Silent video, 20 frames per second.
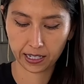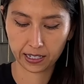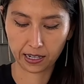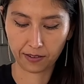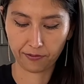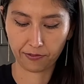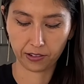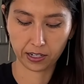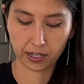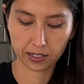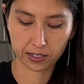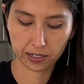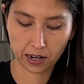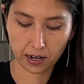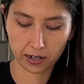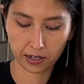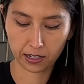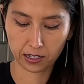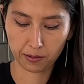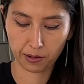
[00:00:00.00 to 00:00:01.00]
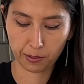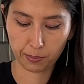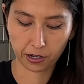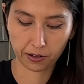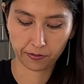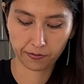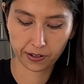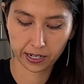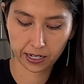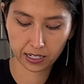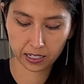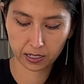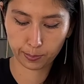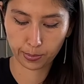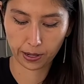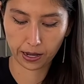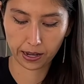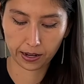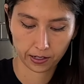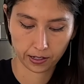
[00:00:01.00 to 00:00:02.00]
it definitely does not need to be perfect,
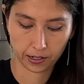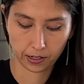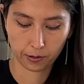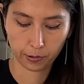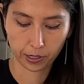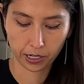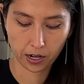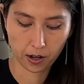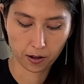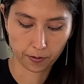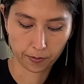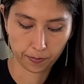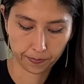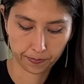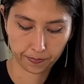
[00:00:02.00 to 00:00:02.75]
but here we go.